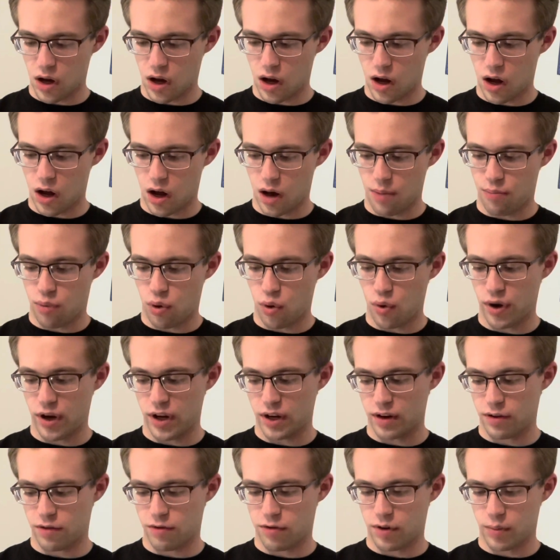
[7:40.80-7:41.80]
a
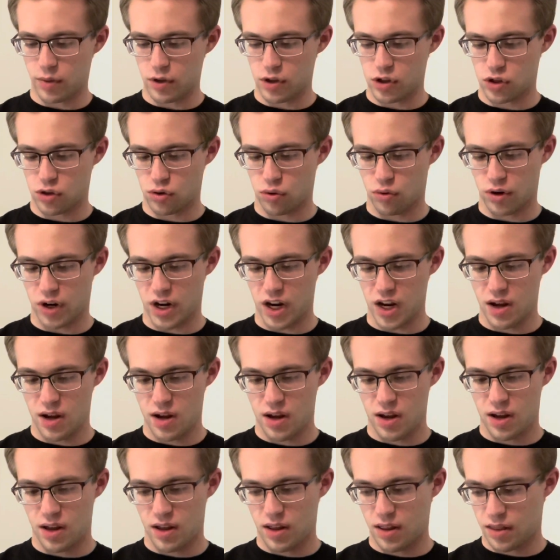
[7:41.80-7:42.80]
point from the story
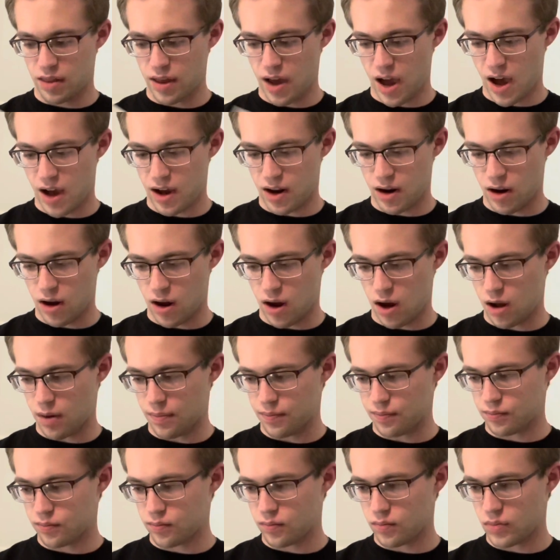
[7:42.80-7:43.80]
that
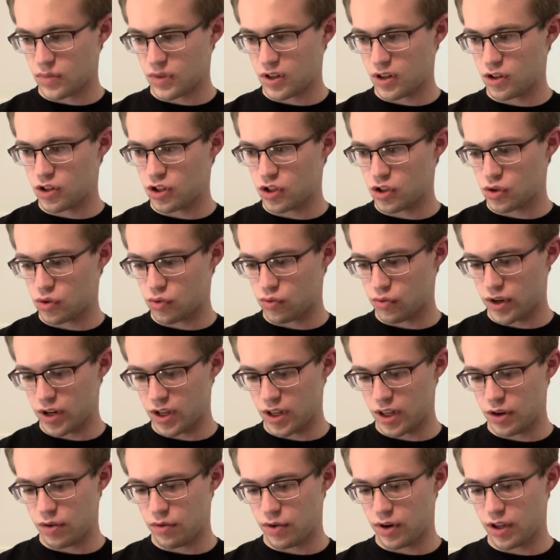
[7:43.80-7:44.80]
just
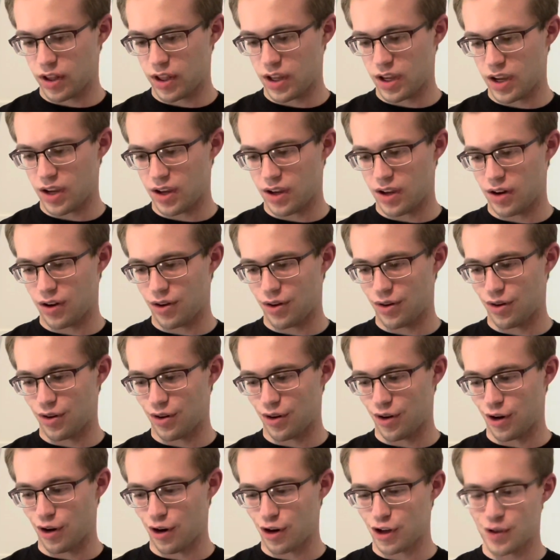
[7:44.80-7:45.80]
really, really
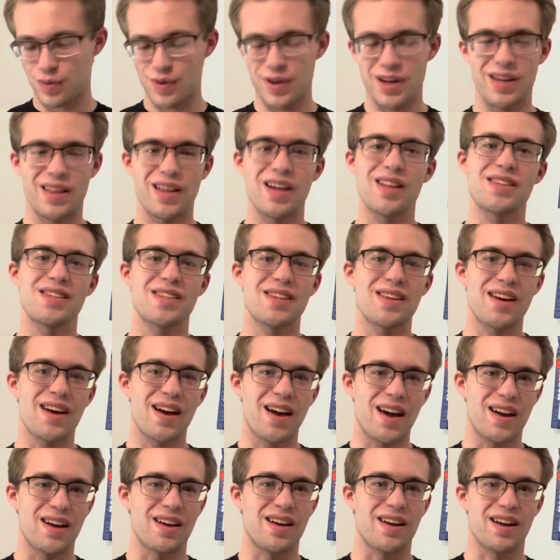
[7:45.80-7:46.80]
irked me, and that's the
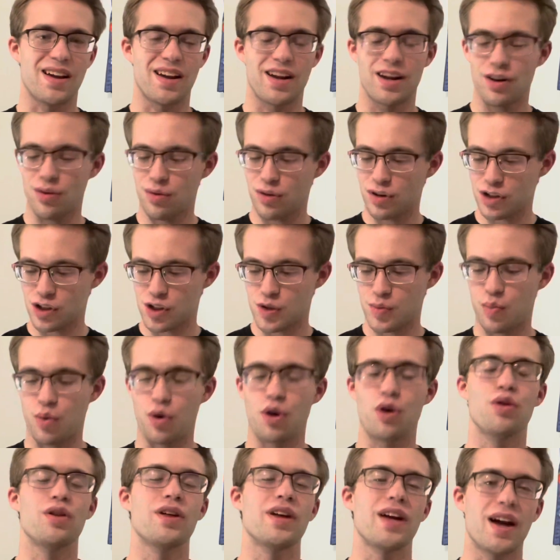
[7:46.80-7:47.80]
ending. And I don't want to
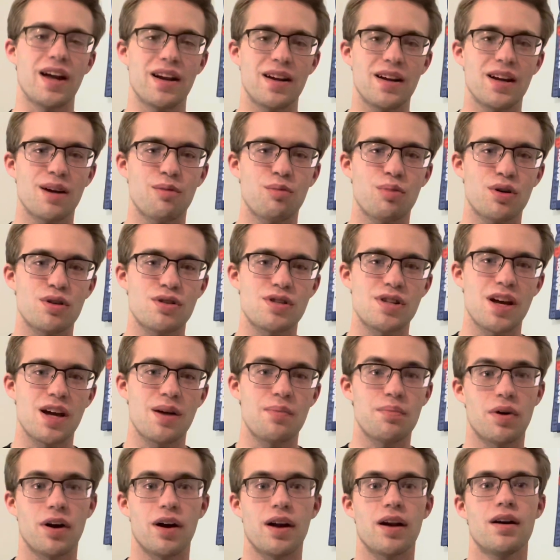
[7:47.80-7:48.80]
spoil the ending per se,
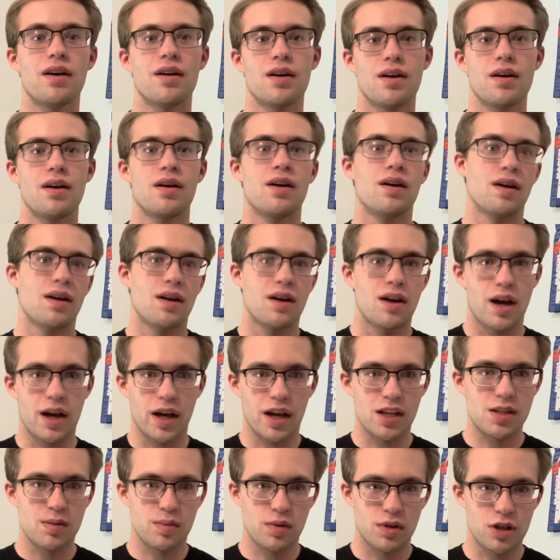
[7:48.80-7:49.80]
but I
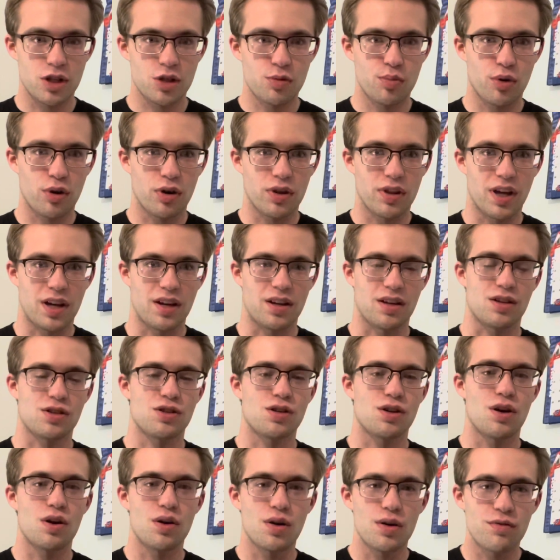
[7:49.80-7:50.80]
guess I'm going to spoil the ending.
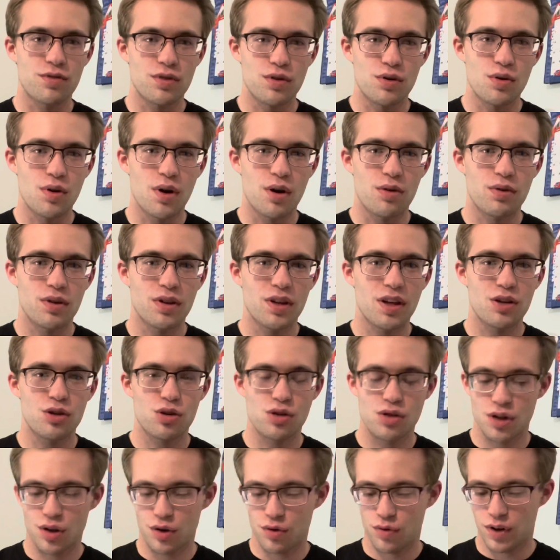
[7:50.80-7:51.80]
So if you are really
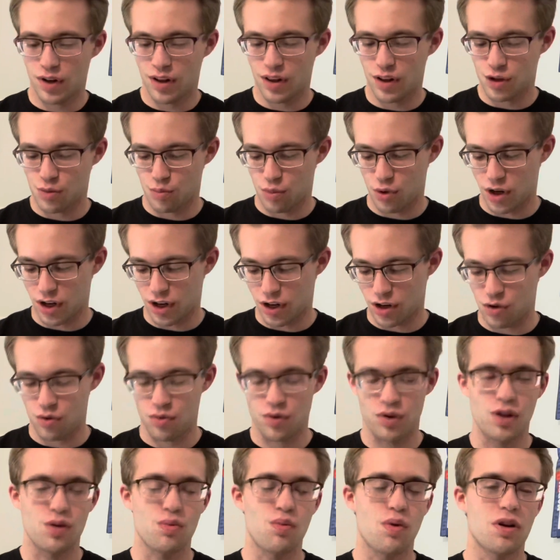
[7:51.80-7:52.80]
interested in reading this book and you
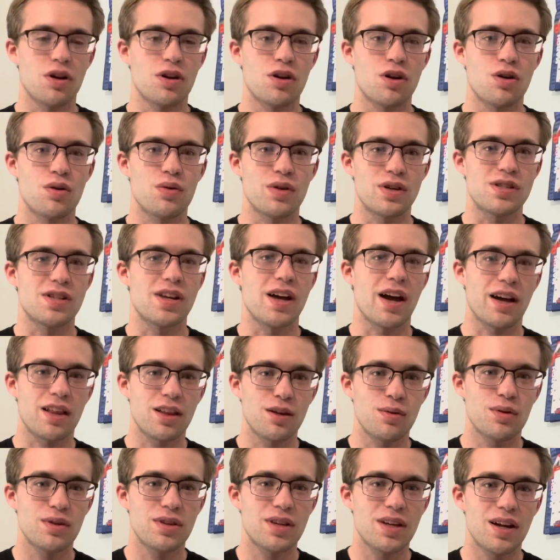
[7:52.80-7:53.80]
really want to know exactly
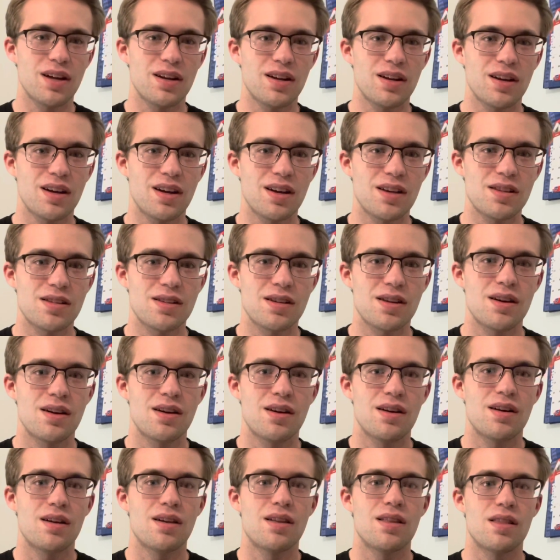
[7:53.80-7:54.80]
what the ending is,
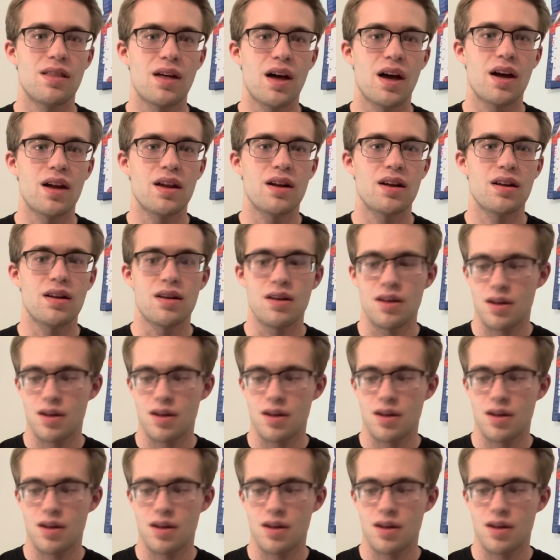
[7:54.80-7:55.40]
then